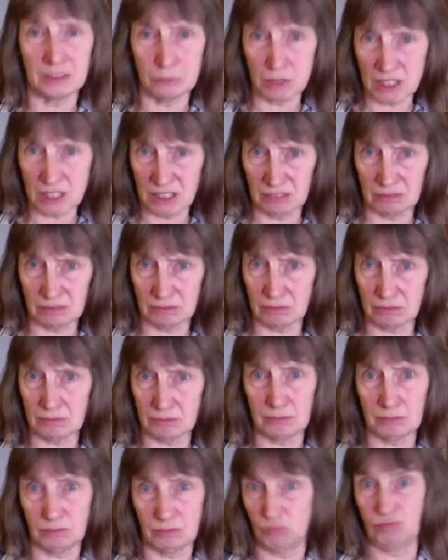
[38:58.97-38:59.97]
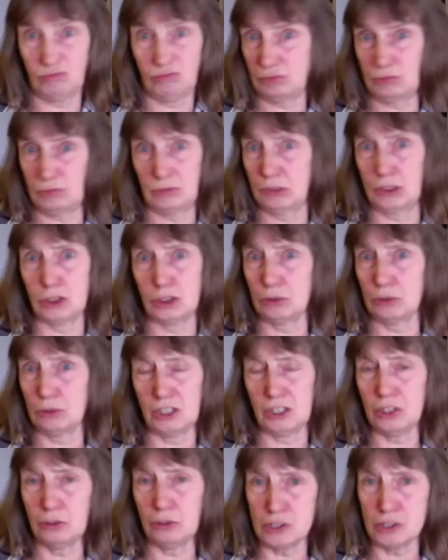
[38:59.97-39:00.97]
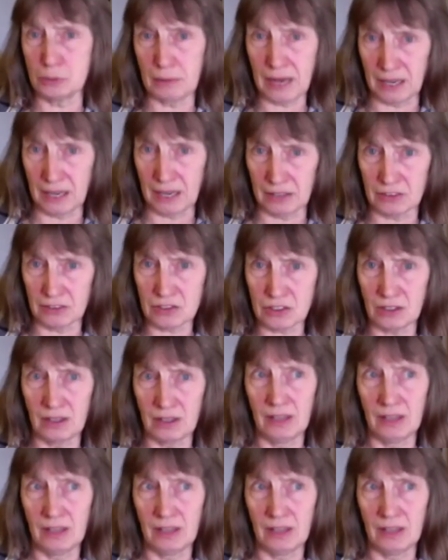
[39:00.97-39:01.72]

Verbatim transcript: We didn't do a huge amount.